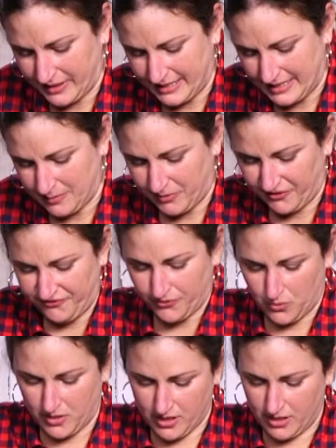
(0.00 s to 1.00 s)
we did
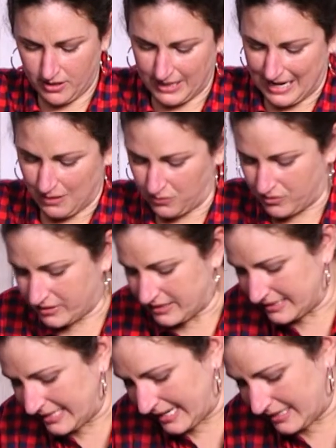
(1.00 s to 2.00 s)
before, I want to
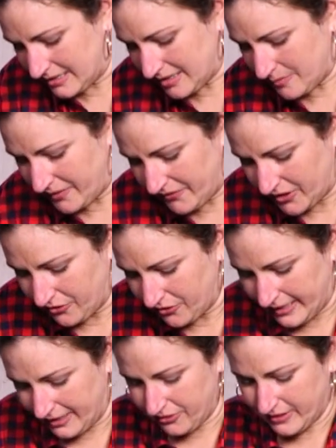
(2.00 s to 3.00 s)
take some of the
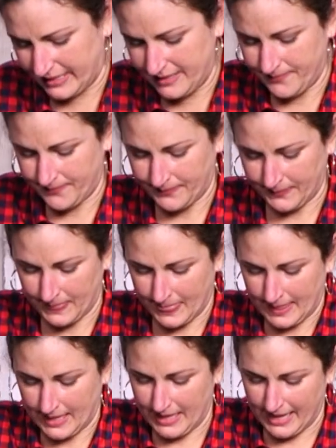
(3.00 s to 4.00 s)
greenery
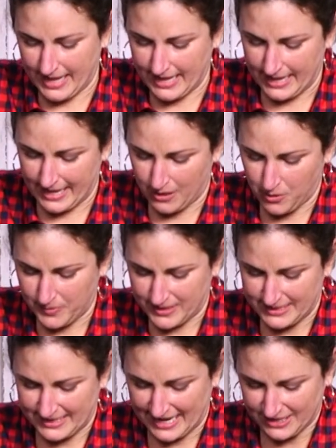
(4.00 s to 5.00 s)
and help
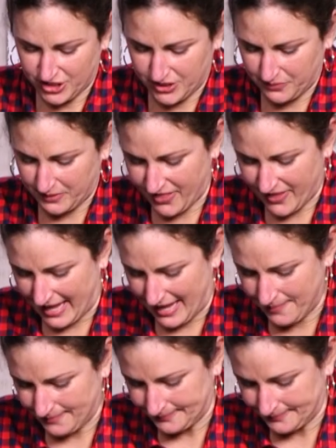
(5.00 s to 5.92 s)
attach it with that.